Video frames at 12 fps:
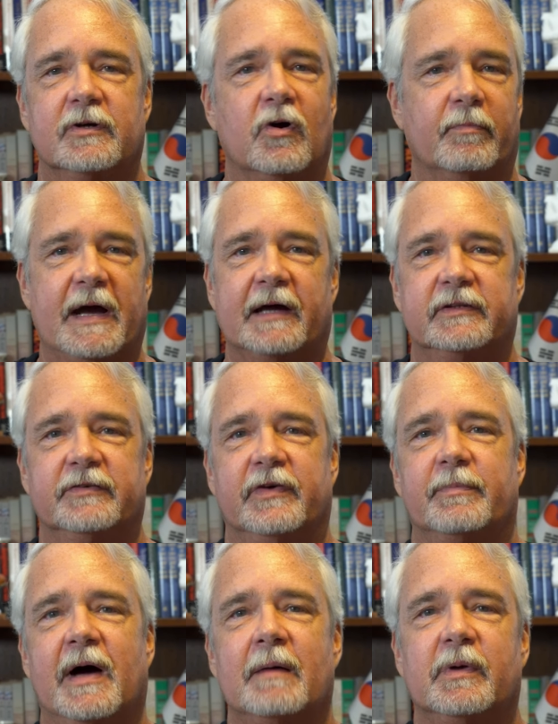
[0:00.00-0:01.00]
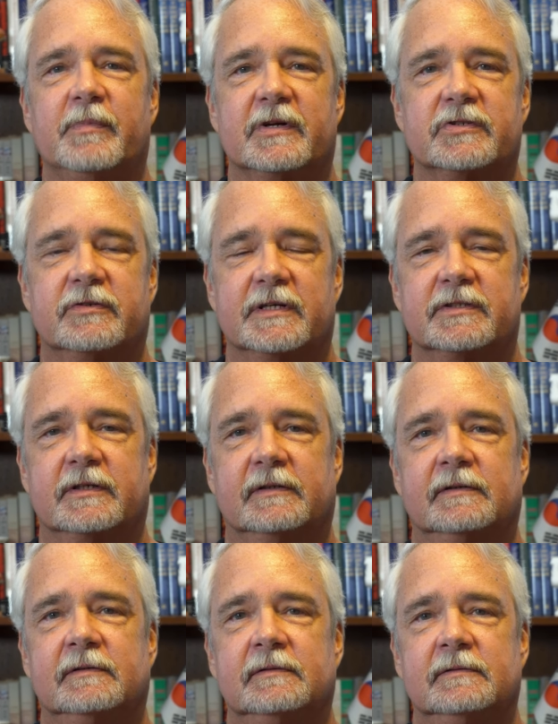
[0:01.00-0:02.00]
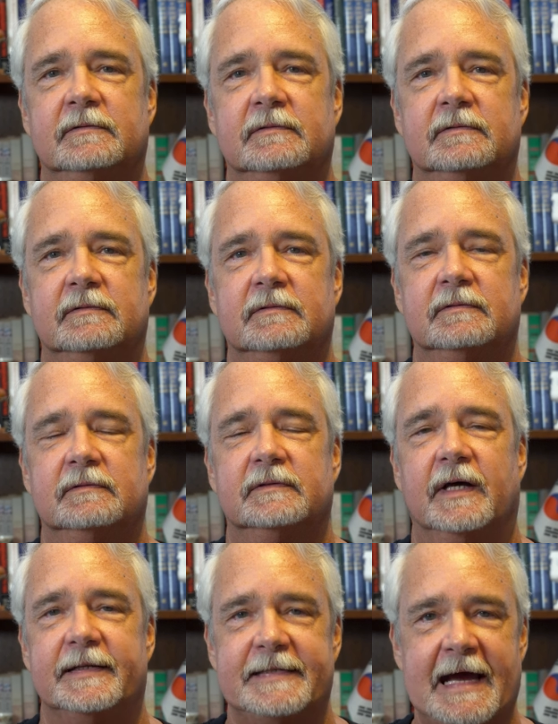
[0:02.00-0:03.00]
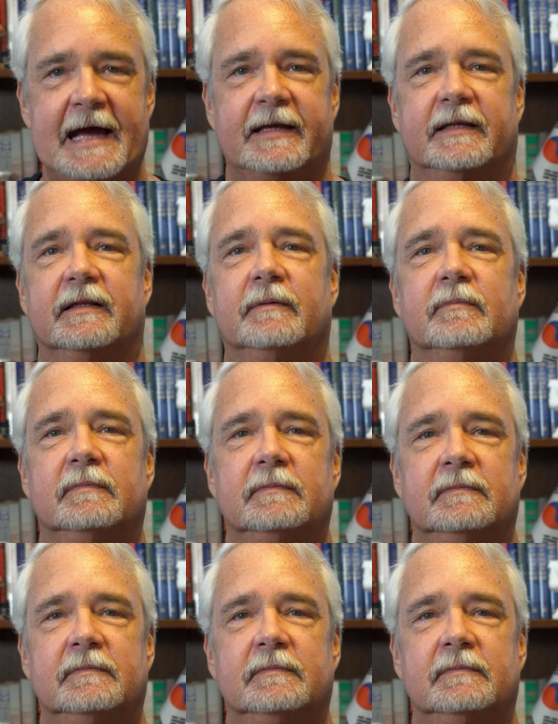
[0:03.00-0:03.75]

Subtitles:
going back to the Obama administration? Attacking them.